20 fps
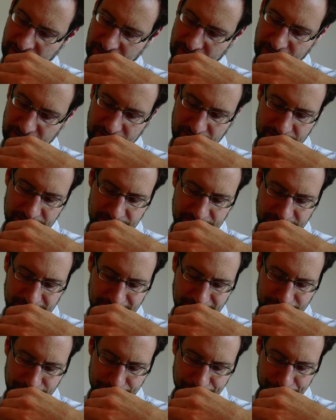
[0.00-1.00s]
And
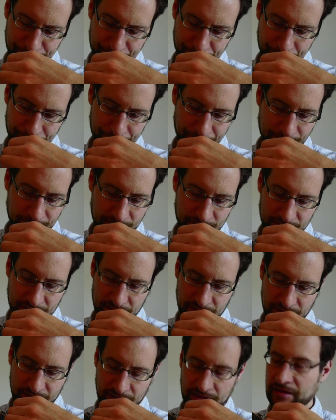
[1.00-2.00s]

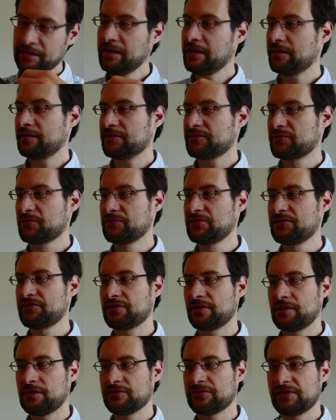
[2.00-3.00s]
yeah, so this
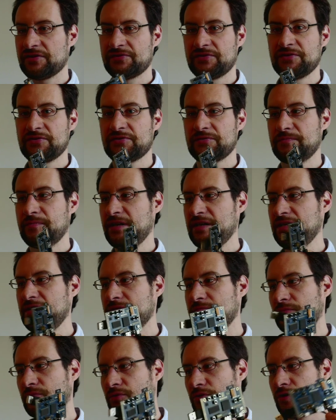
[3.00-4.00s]
allows us this many
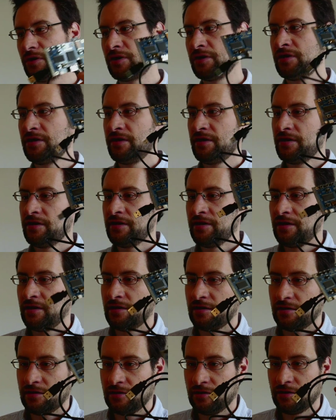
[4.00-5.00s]
more
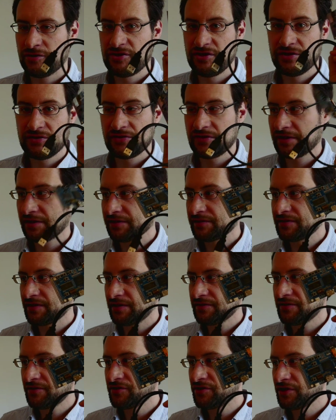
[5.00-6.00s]
logic cells,
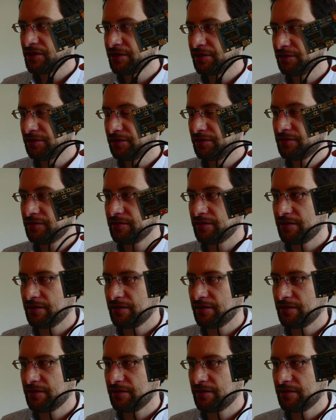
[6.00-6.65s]
other channel,